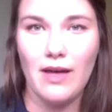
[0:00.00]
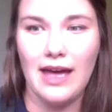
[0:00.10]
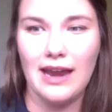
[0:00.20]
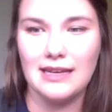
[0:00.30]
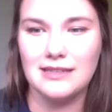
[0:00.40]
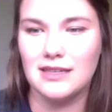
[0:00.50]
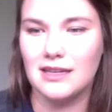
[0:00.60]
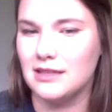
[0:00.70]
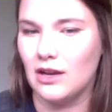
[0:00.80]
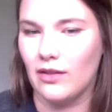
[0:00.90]
And he
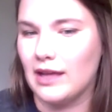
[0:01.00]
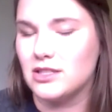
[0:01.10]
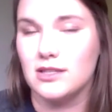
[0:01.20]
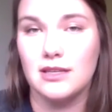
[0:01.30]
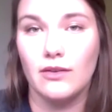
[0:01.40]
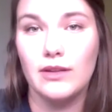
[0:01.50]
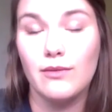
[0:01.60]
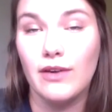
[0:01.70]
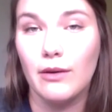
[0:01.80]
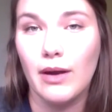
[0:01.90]
says, that's just the only
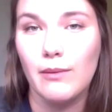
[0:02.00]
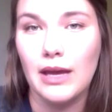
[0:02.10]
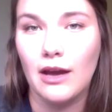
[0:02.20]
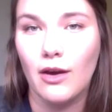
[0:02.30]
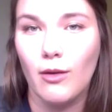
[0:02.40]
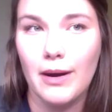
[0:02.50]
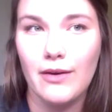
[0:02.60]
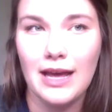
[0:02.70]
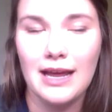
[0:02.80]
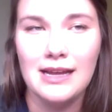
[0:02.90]
fair way we can go about
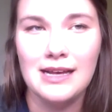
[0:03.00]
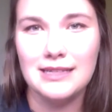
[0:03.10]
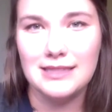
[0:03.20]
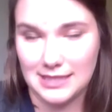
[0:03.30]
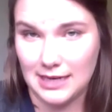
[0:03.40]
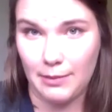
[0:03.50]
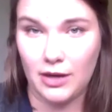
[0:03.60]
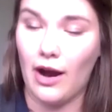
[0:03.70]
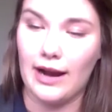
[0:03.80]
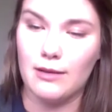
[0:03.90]
it. It's a
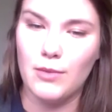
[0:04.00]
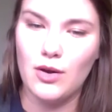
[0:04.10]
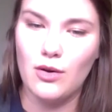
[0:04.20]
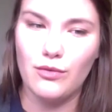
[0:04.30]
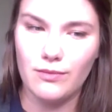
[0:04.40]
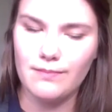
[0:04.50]
democratic move.